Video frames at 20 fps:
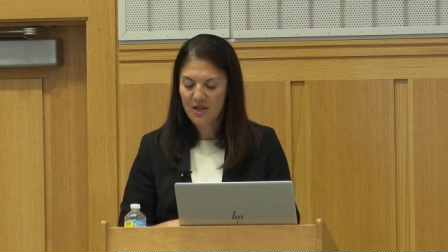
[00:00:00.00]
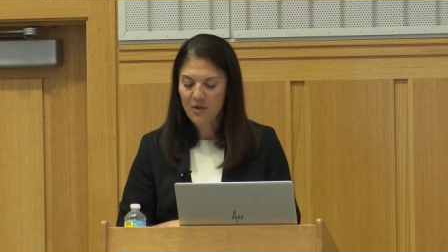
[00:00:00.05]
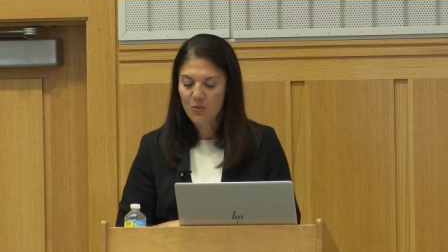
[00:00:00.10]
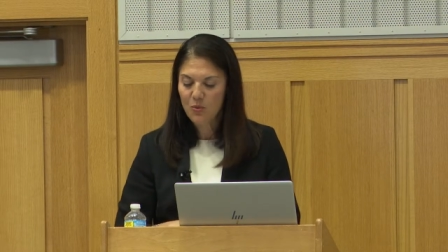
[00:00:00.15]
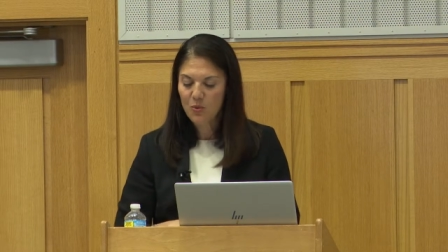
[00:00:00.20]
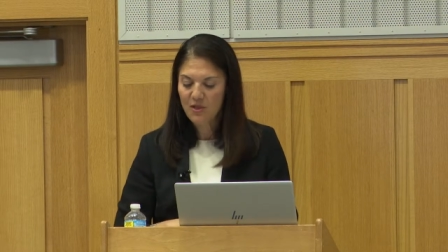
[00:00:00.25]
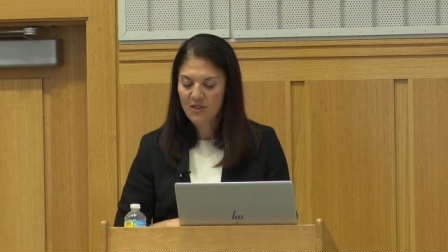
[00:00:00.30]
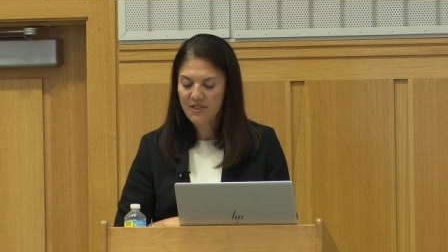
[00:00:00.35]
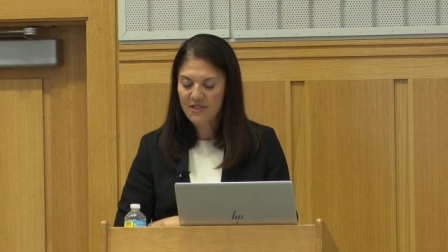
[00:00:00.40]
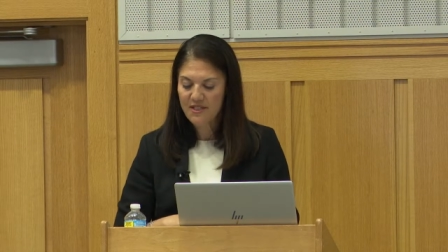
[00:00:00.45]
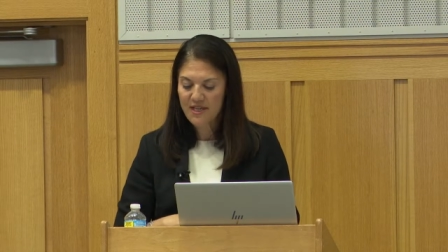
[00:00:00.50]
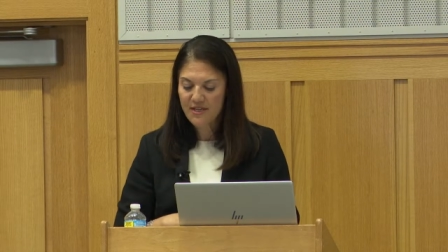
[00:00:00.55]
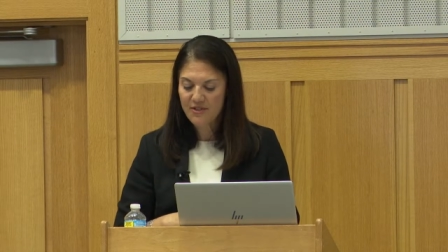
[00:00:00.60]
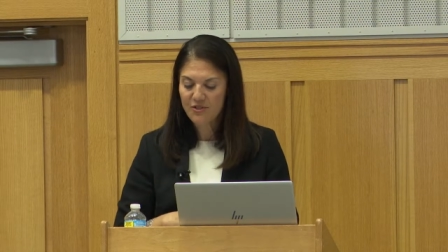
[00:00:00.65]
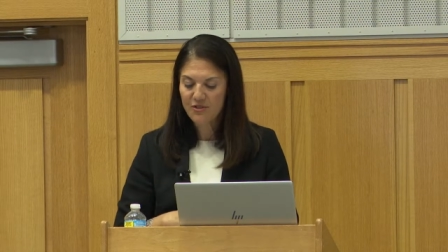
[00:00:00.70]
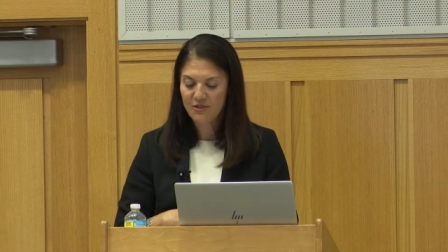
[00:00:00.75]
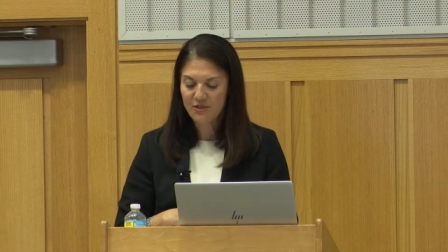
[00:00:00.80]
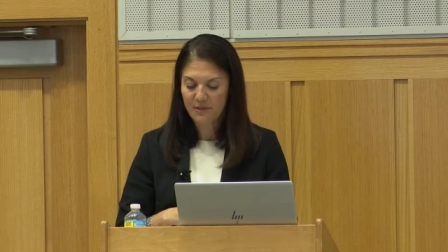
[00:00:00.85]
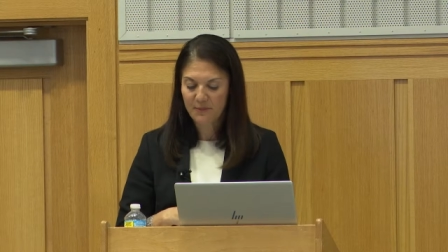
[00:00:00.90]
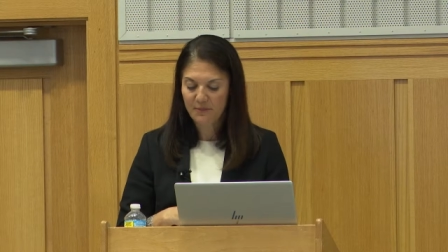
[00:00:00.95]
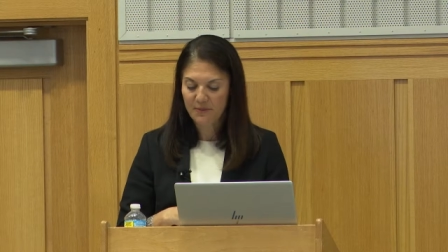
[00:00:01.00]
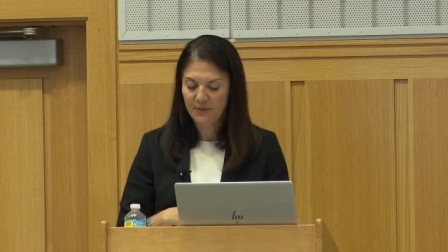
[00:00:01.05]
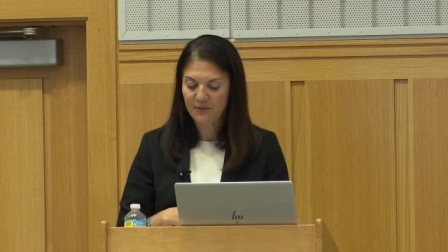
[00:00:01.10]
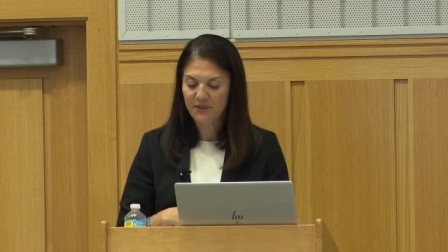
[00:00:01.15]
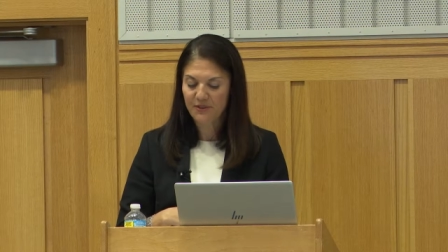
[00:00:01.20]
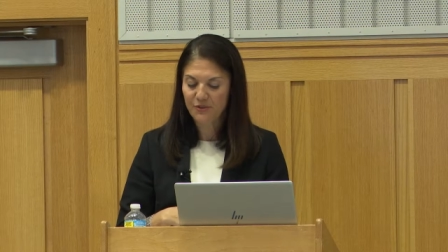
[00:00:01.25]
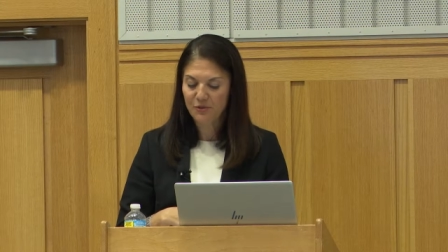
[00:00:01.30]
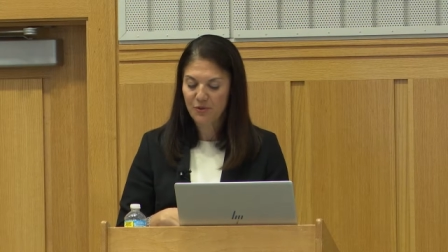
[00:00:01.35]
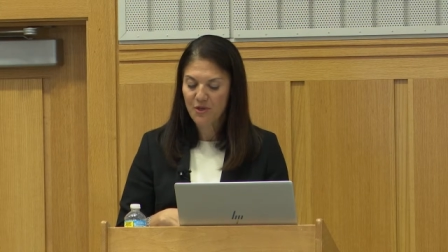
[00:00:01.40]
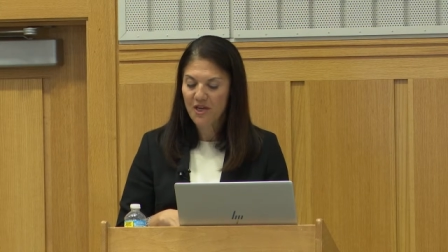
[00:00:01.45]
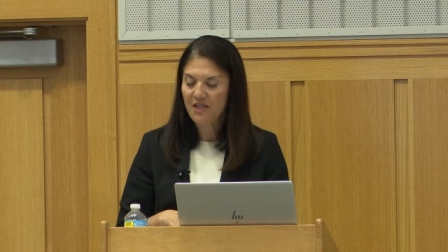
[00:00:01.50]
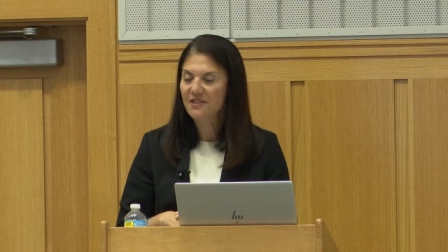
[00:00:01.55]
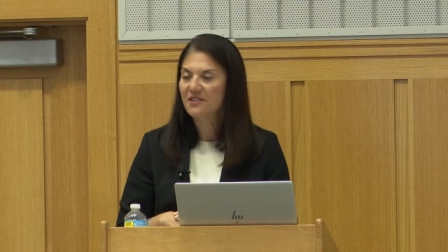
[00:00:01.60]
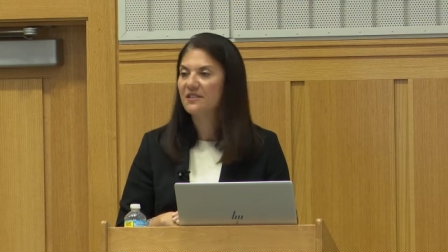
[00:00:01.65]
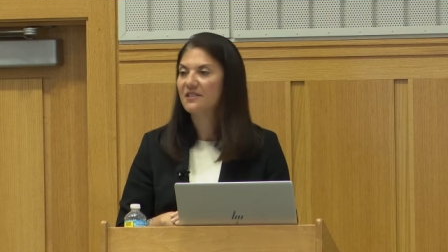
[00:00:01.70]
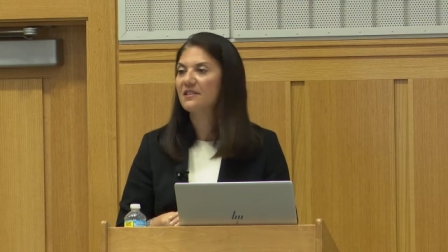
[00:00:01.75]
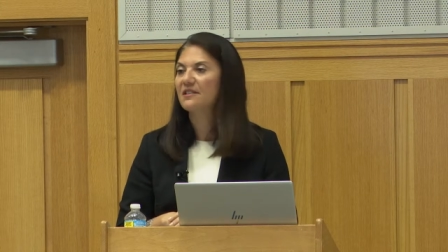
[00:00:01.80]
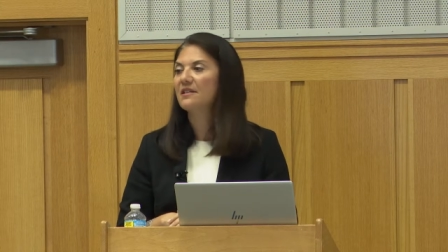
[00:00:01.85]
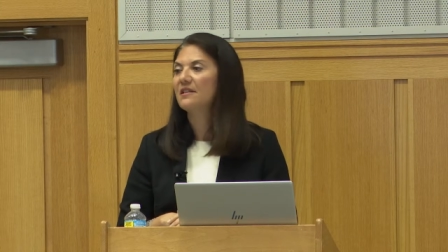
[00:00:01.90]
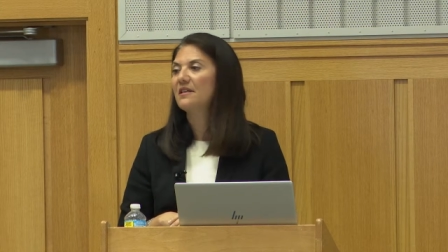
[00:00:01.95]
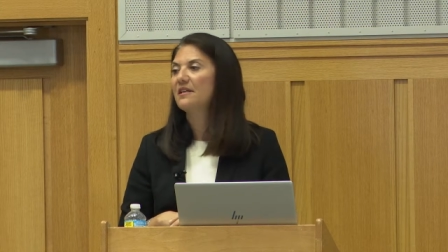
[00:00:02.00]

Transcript: were essential to building trust